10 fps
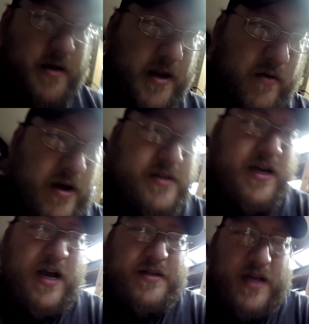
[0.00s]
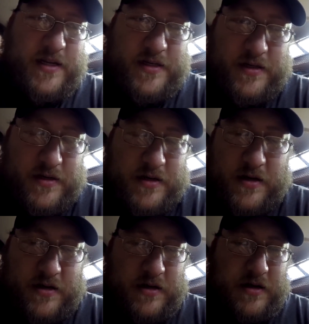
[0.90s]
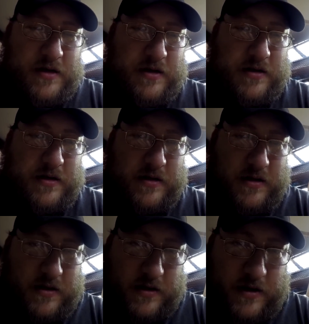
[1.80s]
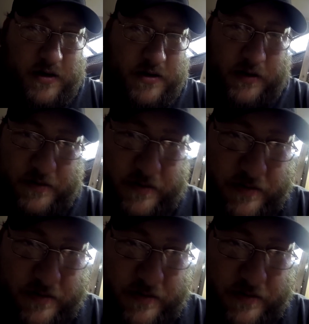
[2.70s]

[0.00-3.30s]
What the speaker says: Anyways, guys, that's the